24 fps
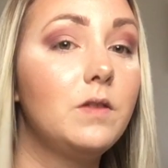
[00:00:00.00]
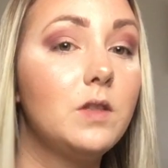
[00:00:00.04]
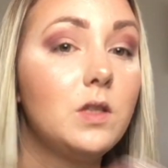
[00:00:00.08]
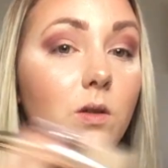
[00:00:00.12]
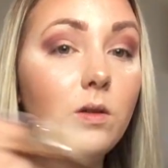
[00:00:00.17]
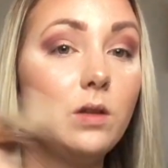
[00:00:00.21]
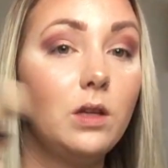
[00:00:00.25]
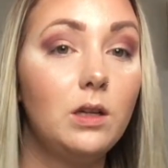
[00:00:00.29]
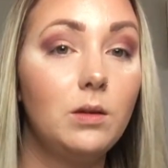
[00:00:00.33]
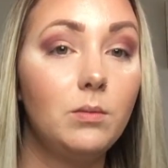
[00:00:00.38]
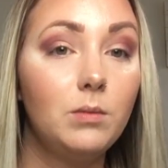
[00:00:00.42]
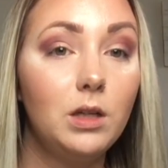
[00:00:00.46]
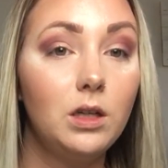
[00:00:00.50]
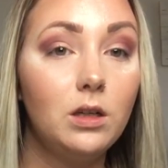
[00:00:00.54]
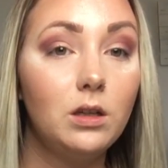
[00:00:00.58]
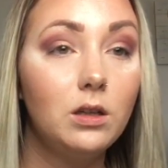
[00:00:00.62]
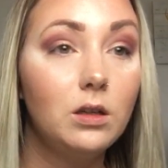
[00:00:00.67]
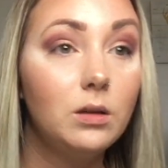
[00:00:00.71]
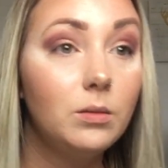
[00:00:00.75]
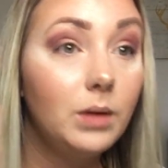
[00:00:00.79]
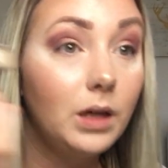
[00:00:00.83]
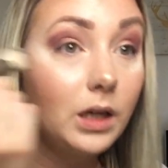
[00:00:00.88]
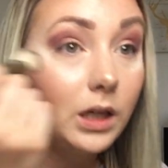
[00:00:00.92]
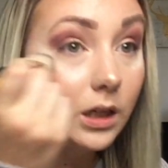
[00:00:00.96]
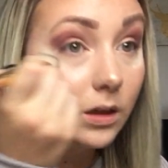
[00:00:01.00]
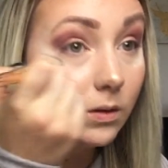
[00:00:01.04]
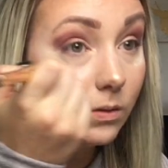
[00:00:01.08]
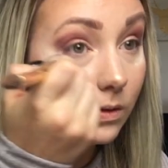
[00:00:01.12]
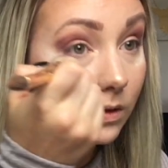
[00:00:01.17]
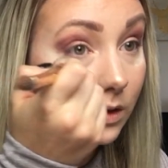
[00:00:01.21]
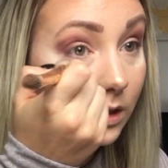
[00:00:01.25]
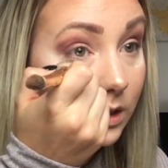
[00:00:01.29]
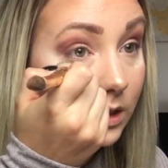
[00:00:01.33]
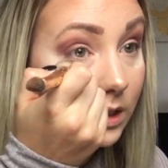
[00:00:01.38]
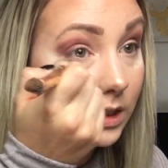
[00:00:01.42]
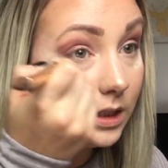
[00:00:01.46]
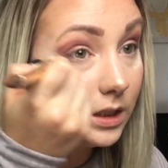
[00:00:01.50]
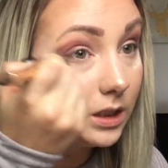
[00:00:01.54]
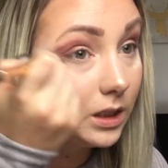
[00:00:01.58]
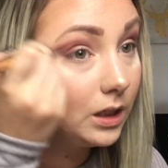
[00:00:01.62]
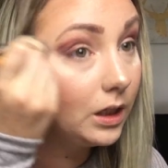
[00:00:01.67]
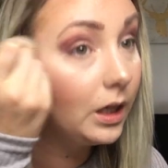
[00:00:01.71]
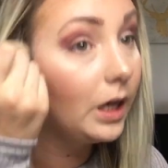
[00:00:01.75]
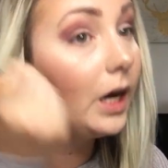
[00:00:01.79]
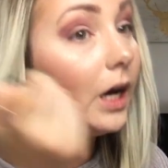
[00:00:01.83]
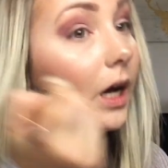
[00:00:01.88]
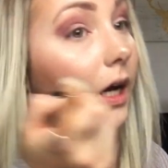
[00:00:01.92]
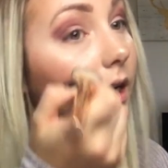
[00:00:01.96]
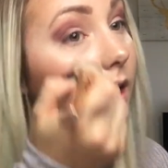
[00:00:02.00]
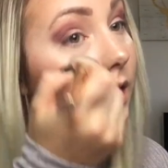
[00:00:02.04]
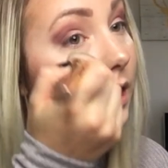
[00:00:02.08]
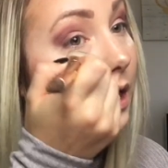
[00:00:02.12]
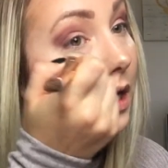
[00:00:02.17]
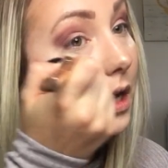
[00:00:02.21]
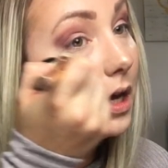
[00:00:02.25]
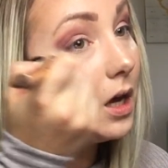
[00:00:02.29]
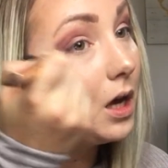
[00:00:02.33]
So then I'm gonna go back in with the detail hack